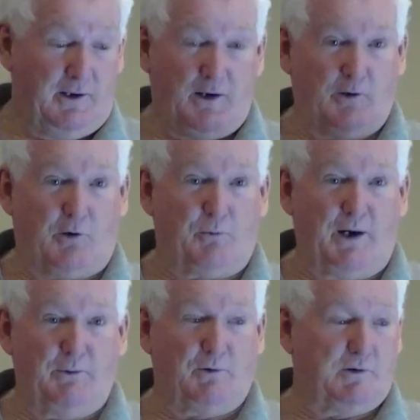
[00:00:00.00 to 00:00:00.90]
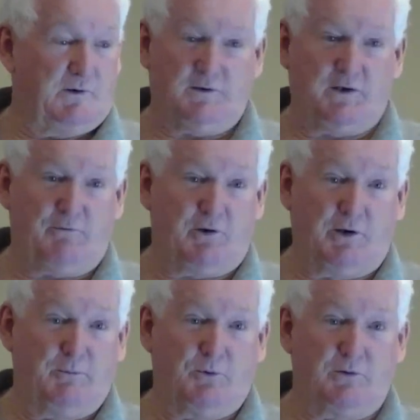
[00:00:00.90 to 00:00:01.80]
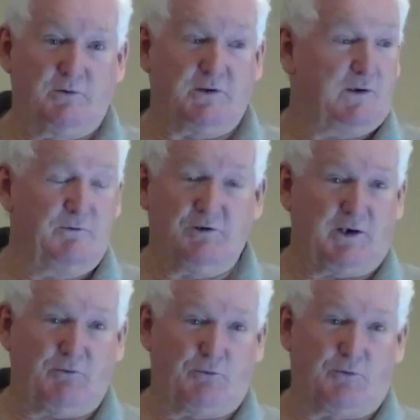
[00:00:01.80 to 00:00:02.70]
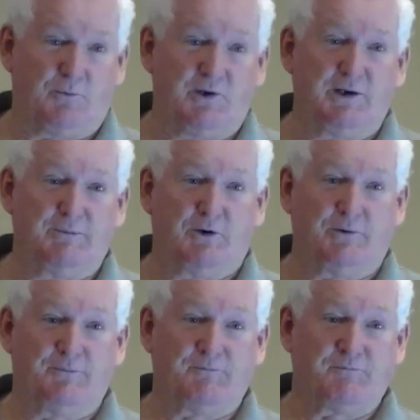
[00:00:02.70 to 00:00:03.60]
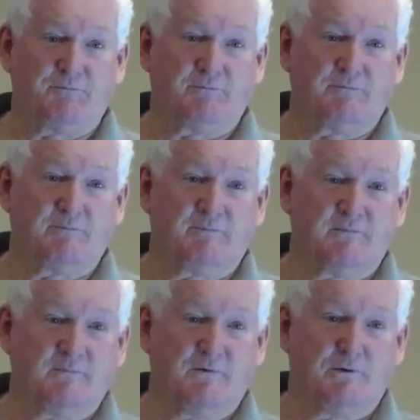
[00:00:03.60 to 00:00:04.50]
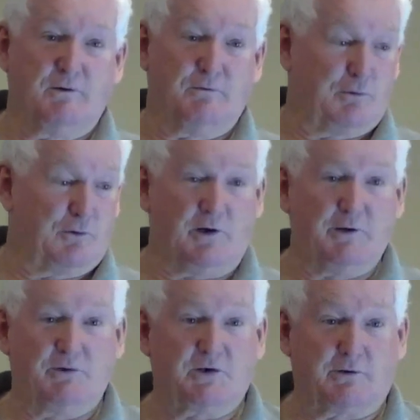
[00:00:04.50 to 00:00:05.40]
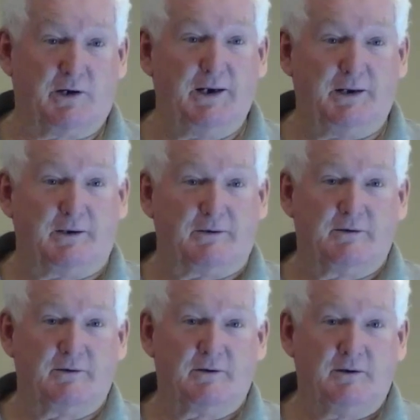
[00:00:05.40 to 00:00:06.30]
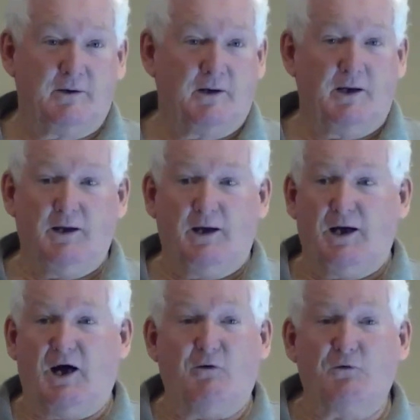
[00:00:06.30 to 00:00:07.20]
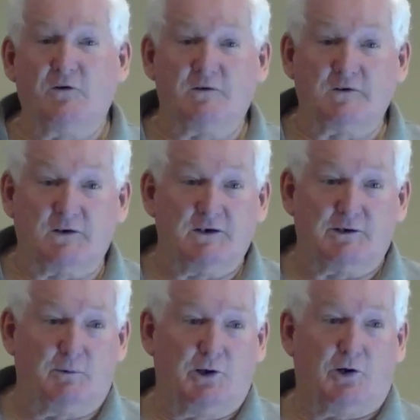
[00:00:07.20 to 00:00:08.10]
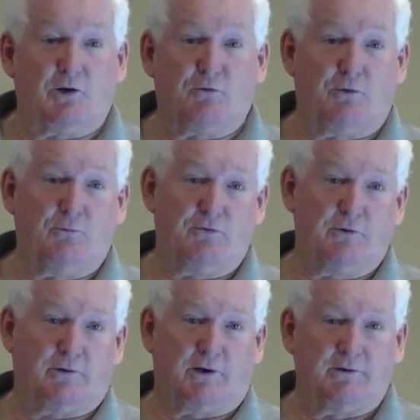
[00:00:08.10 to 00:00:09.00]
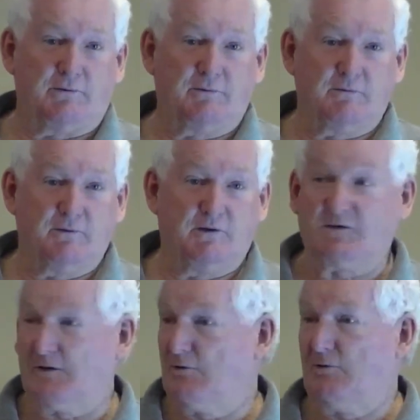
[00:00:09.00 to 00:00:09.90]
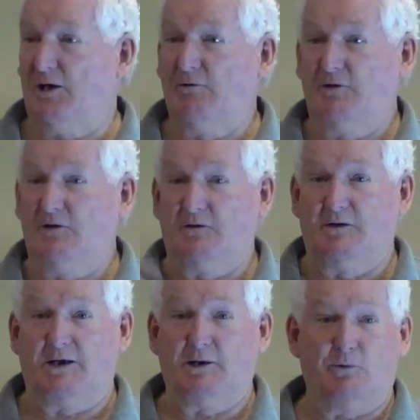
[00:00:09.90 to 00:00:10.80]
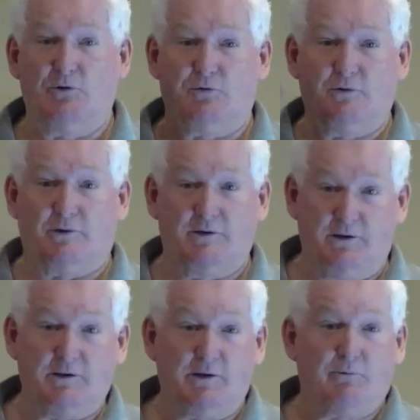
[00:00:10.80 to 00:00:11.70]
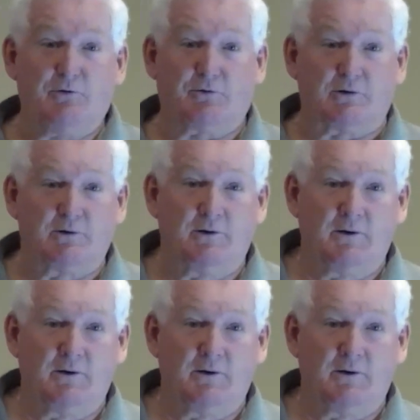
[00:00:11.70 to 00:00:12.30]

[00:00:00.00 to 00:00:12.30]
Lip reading: and got rainwater. It doesn't have it anymore and doesn't even suffer from it anymore. Fluoride was creating it. Half of the diseases we got are from fluoride. You see it all over the internet, get rid of fluoride. Yeah, get rid of it.